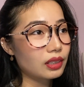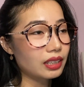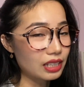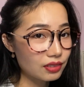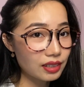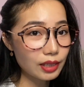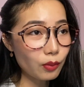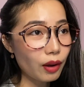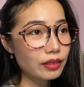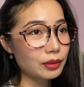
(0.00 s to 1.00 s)
It's really
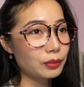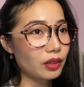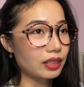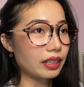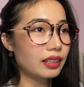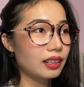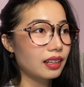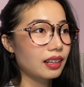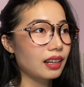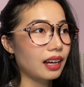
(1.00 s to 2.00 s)
one of the mod that
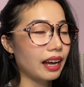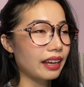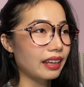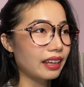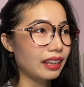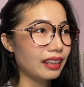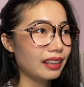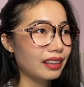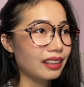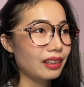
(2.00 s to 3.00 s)
I
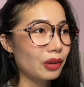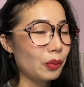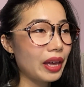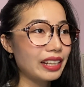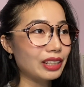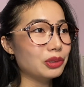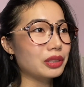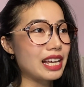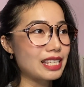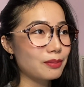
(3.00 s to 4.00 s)
went into
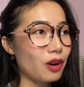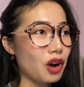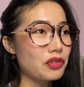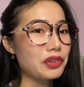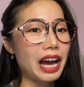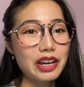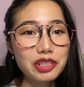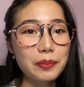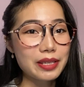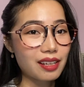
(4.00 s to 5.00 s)
the exam hall with
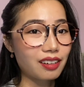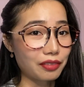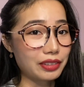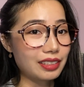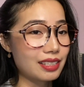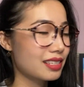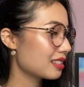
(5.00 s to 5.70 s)
100% confidence.